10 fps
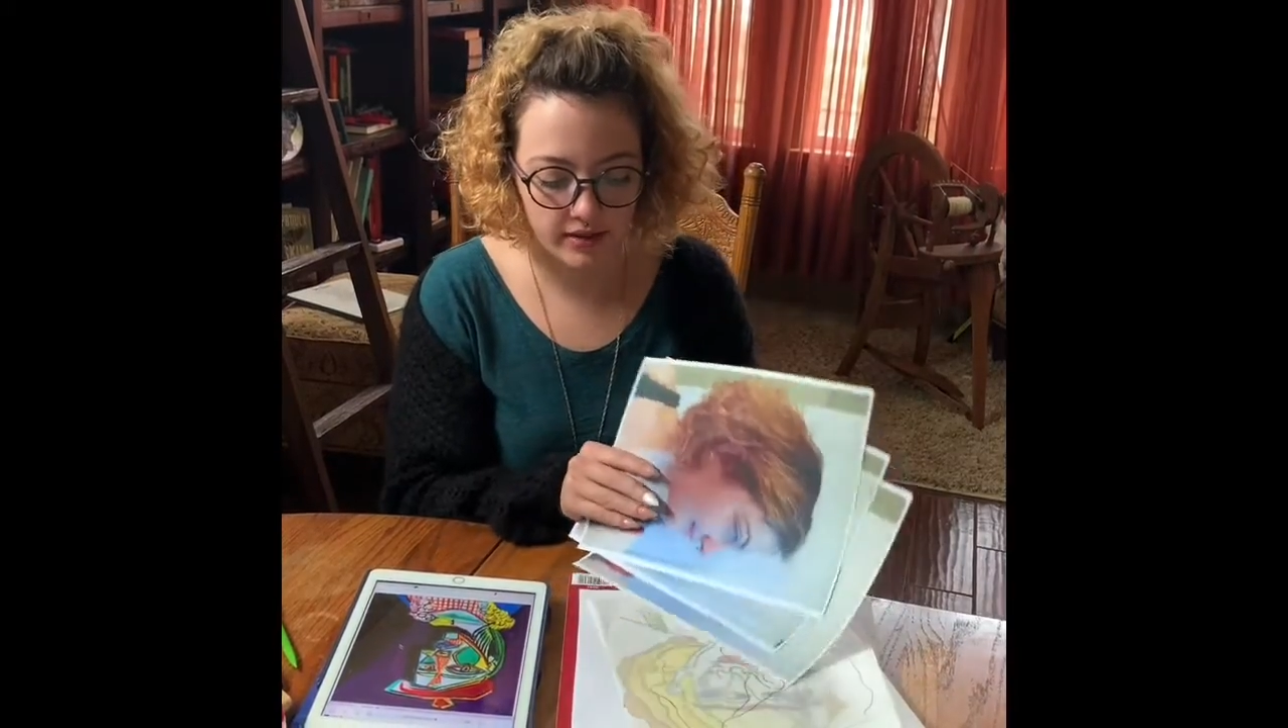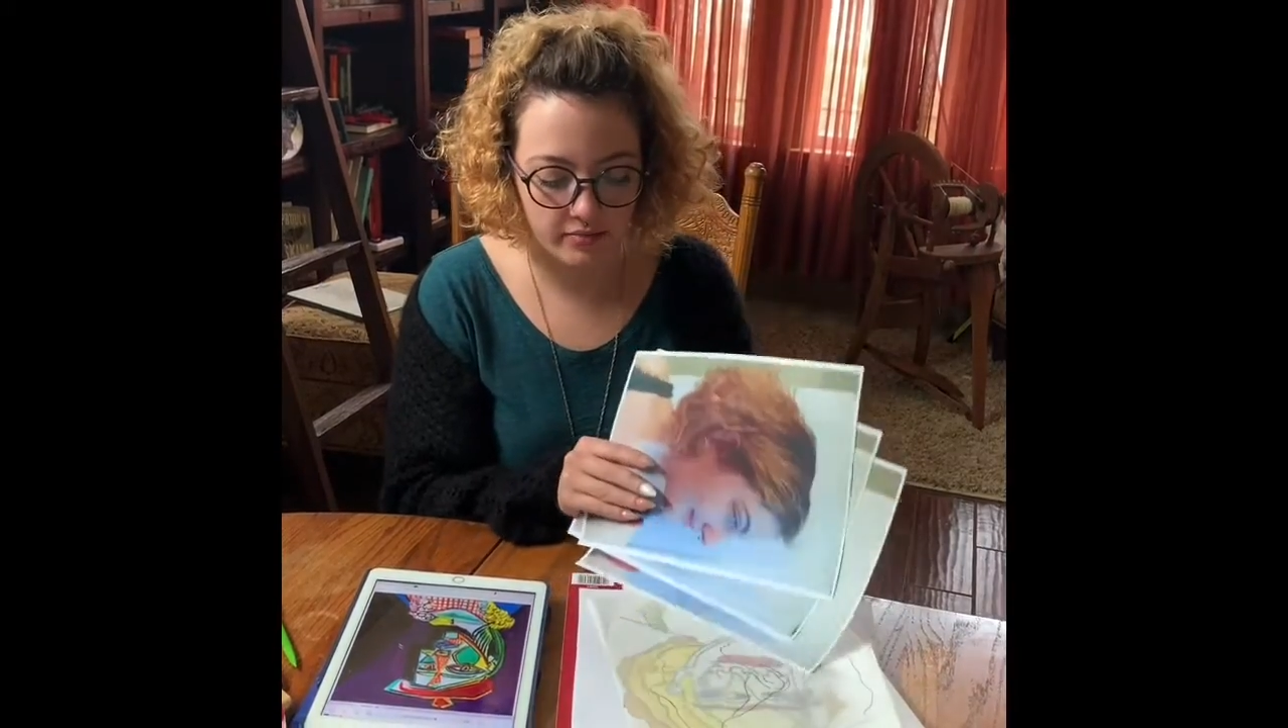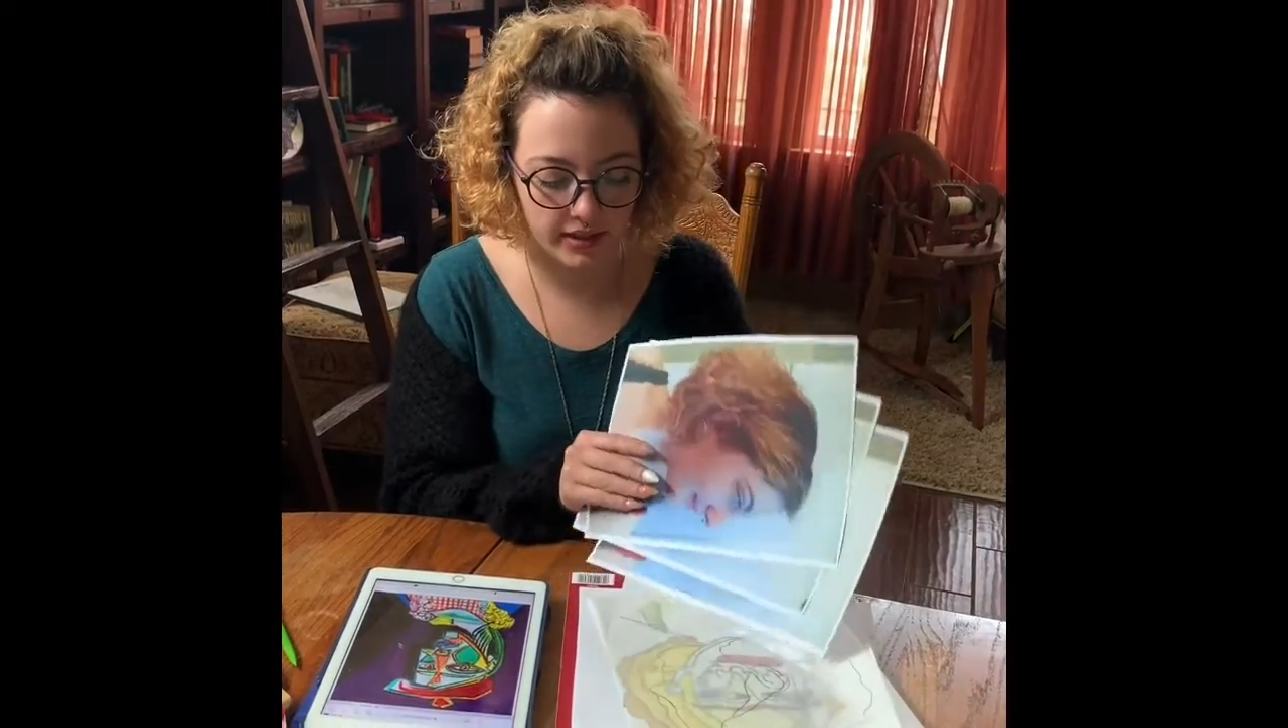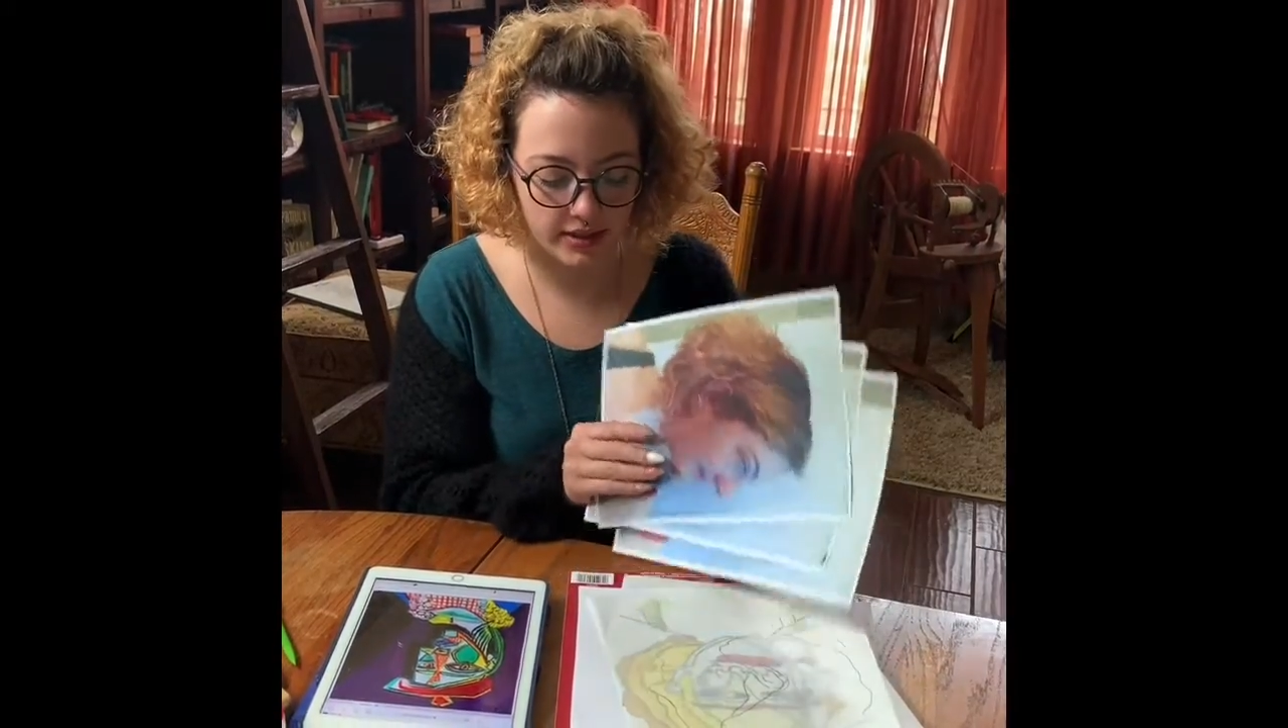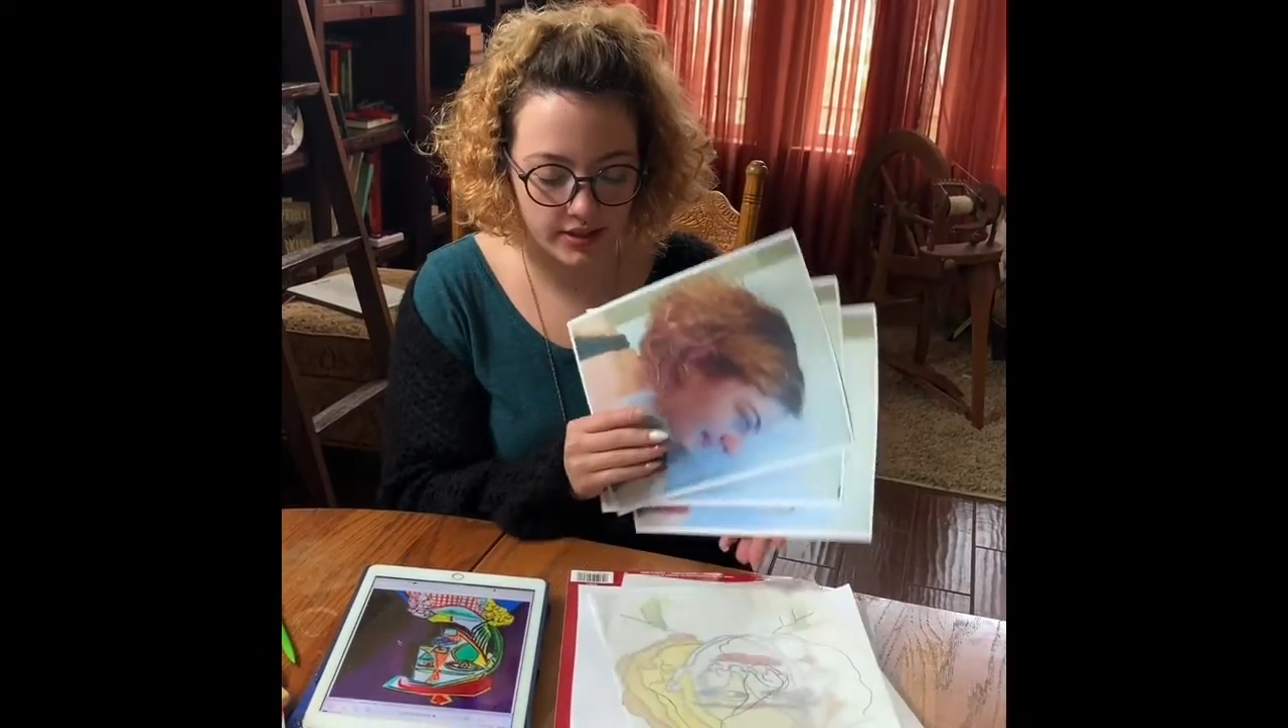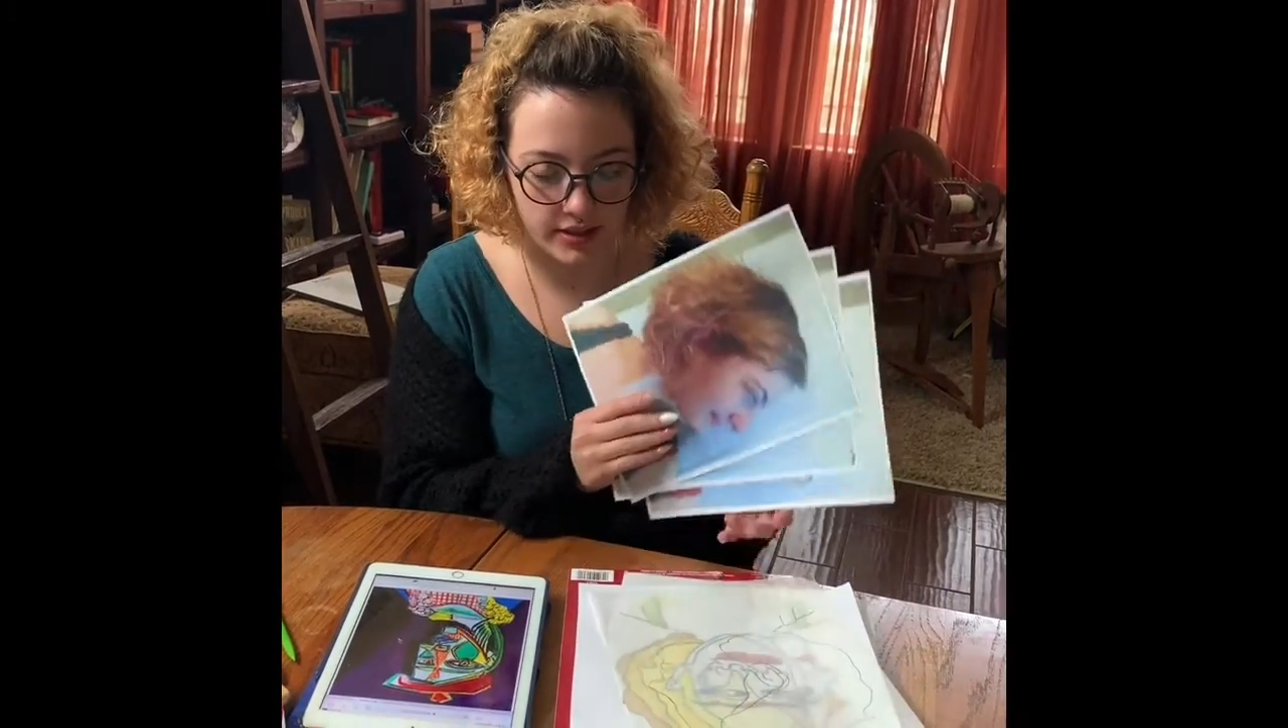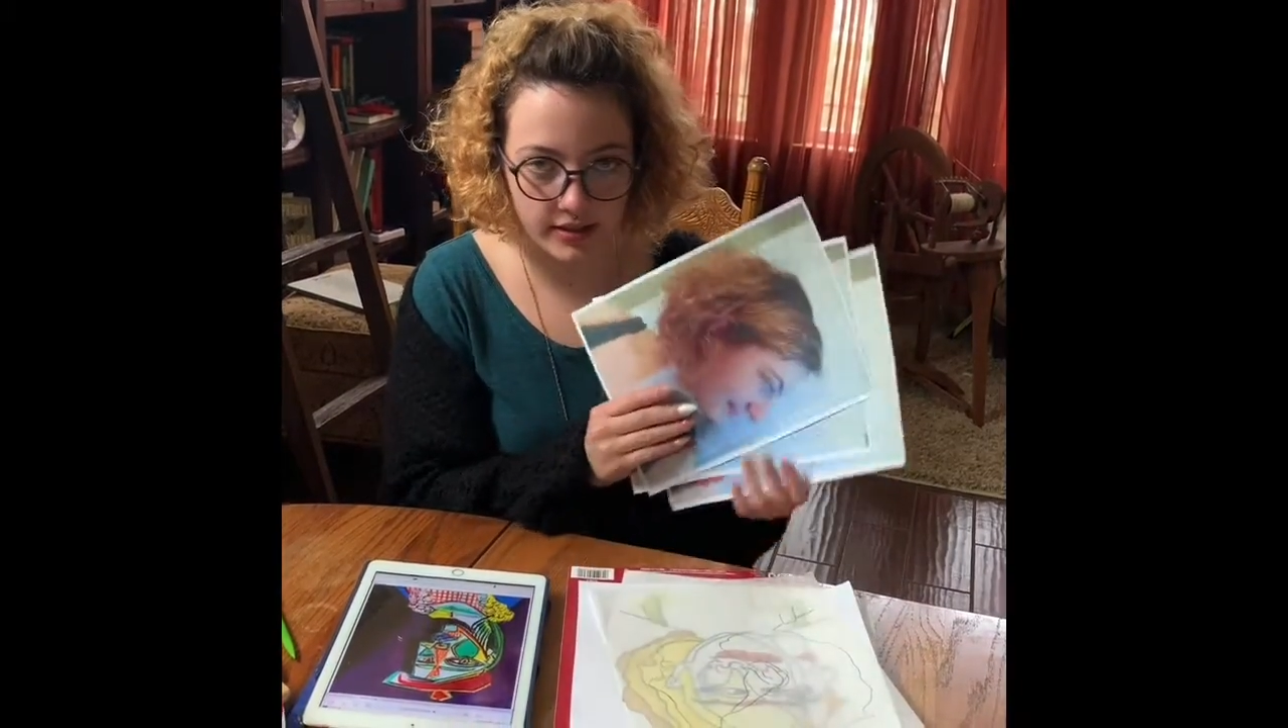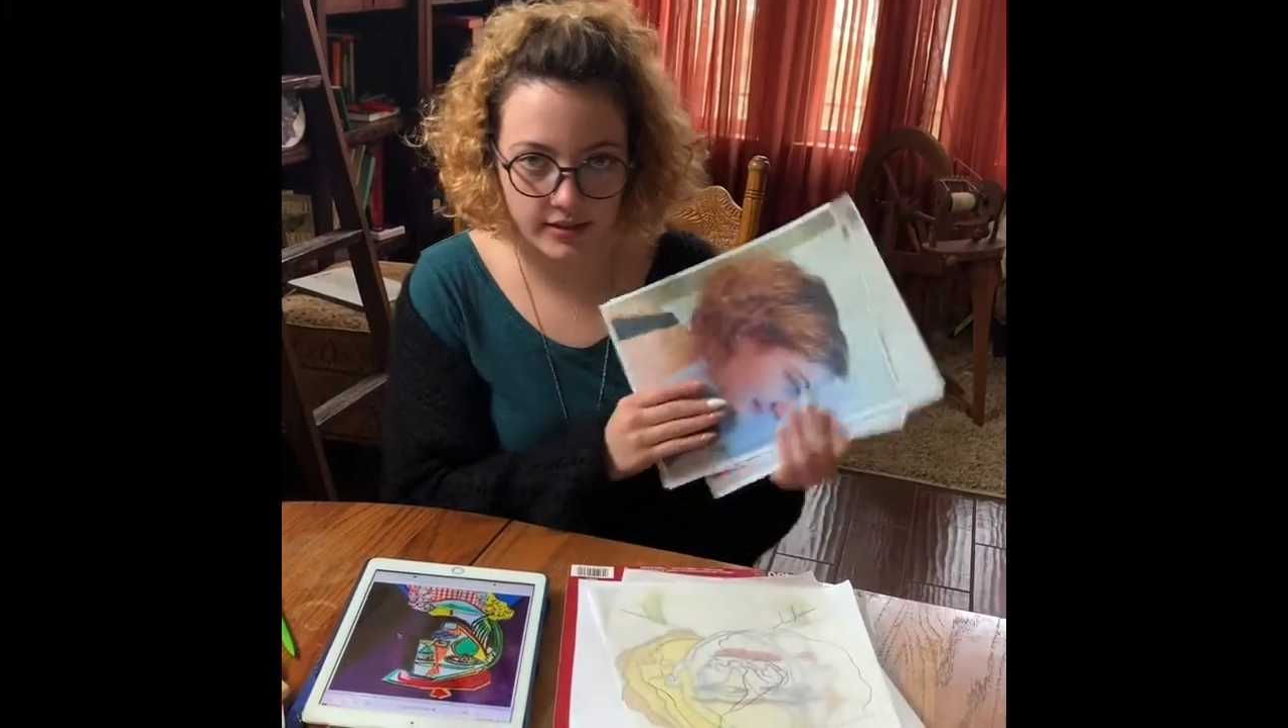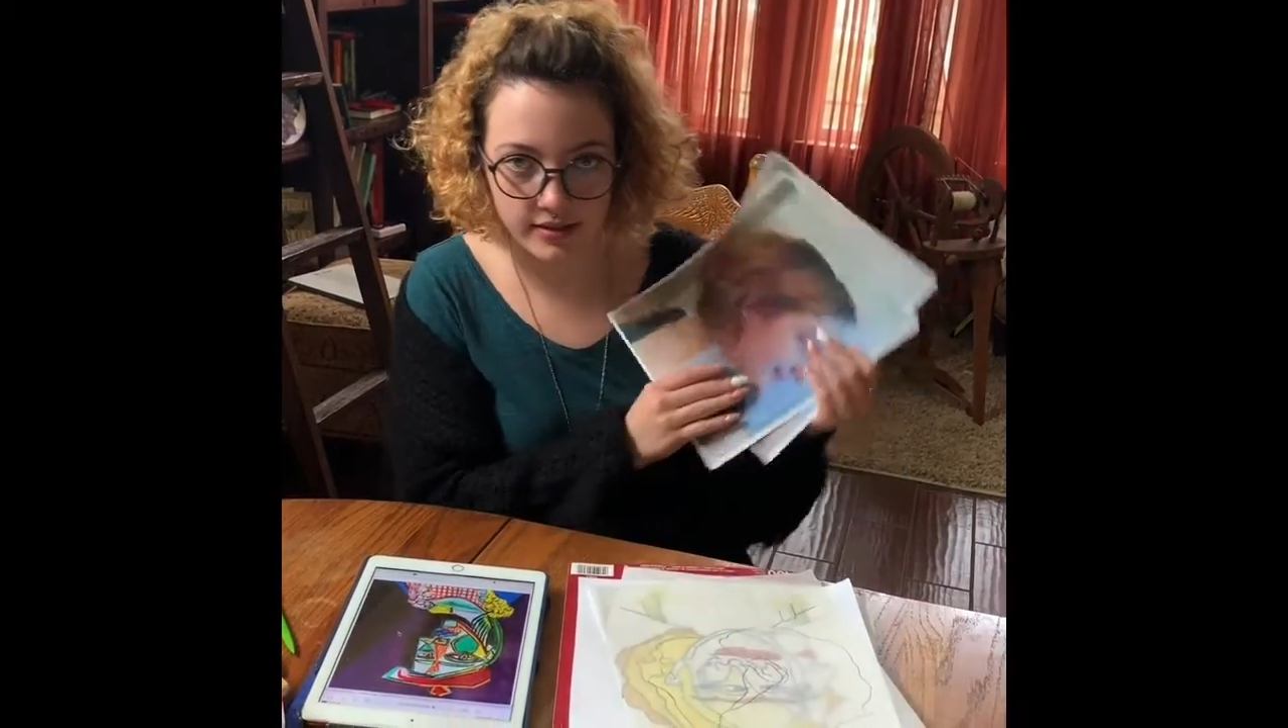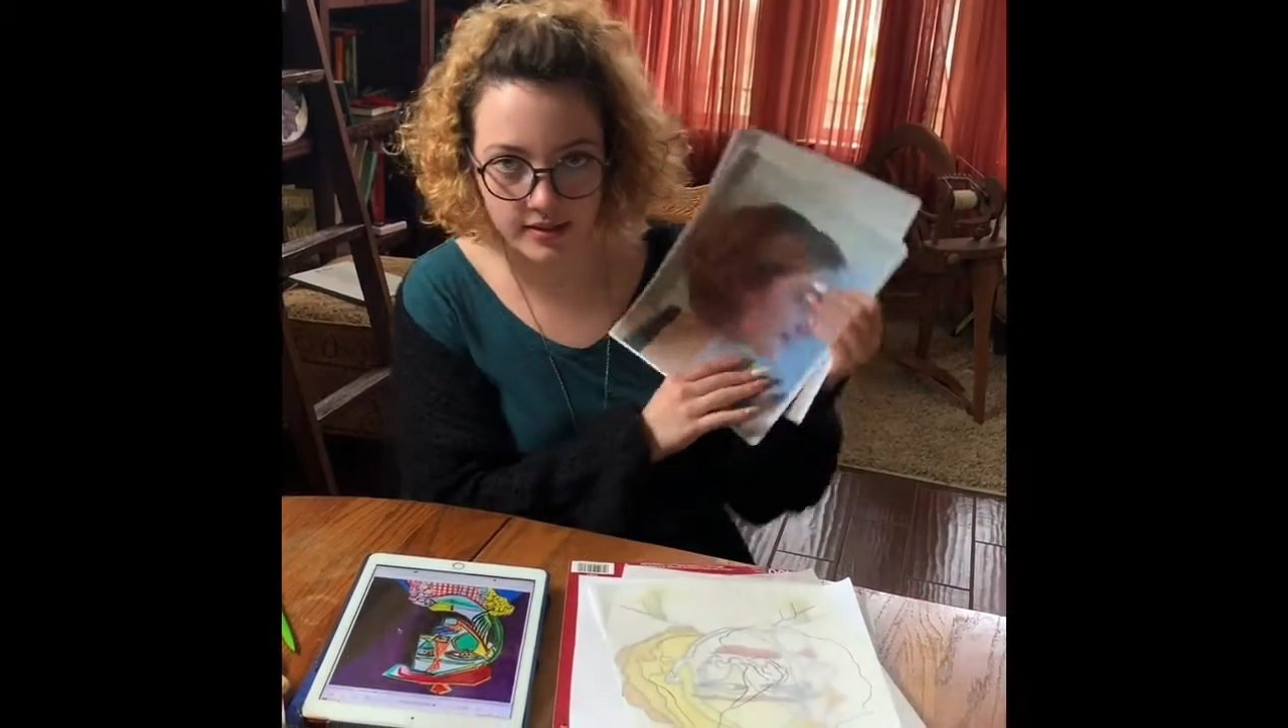
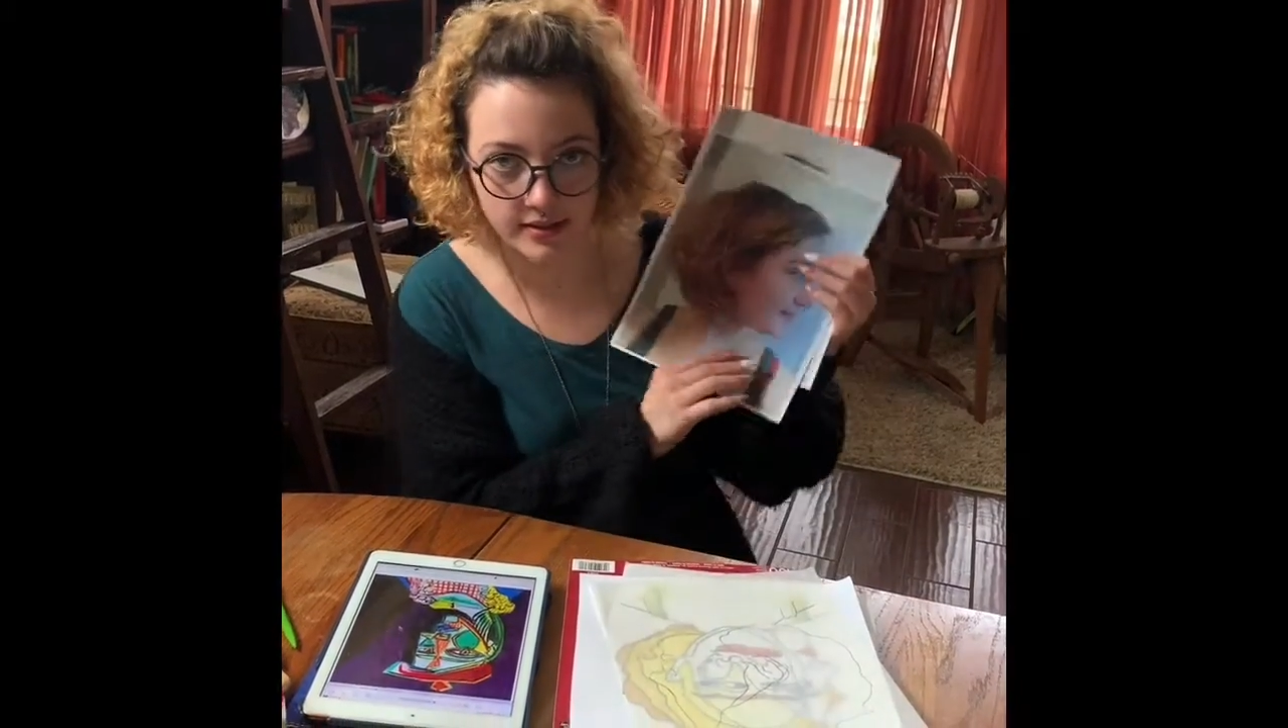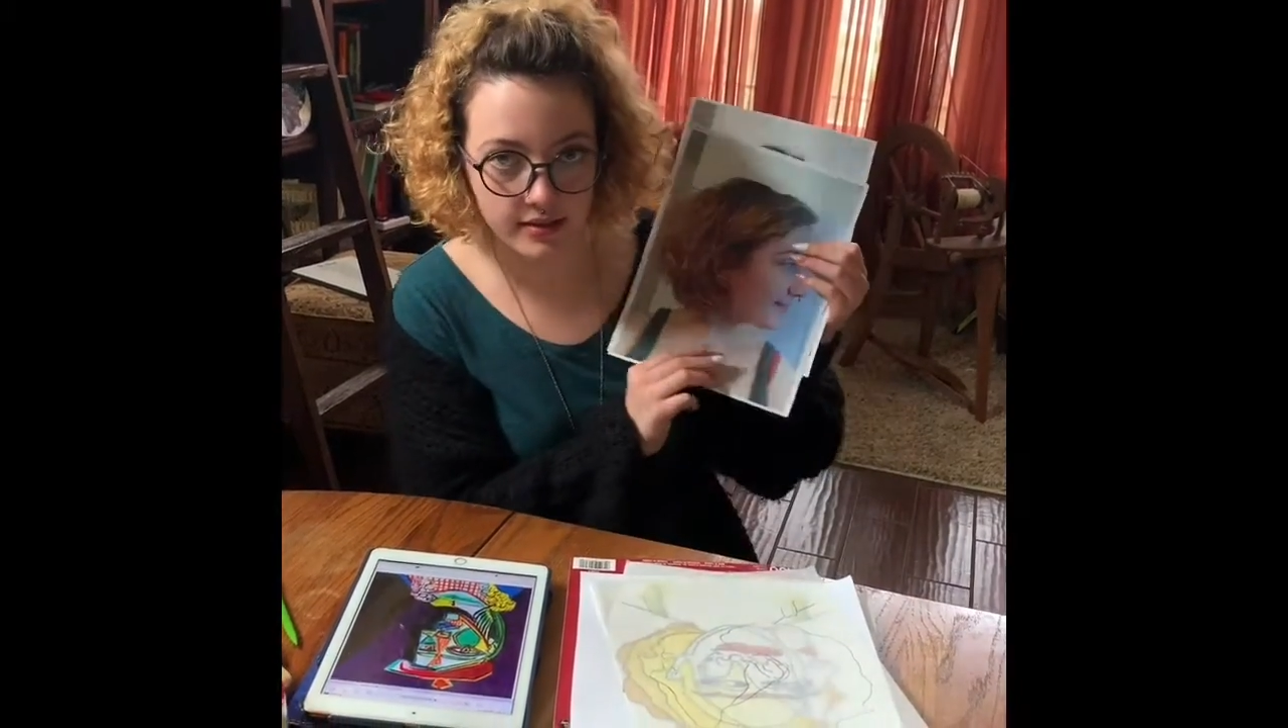pictures.